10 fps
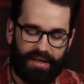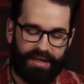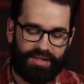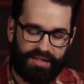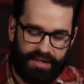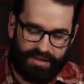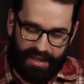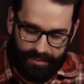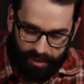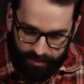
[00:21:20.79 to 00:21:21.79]
Uh, Stacey
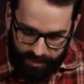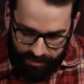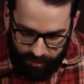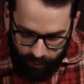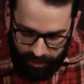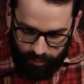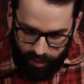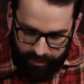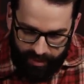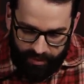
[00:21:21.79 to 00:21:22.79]
Abrams, who's the weird
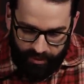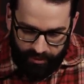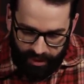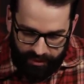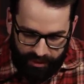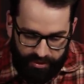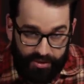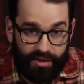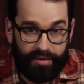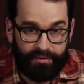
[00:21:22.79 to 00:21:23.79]
woman who uh, thinks
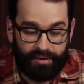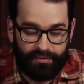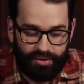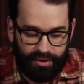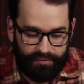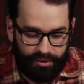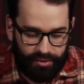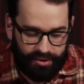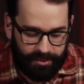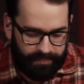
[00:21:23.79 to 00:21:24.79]
she's governor of, of,
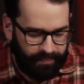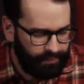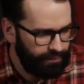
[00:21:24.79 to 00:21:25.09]
Georgia,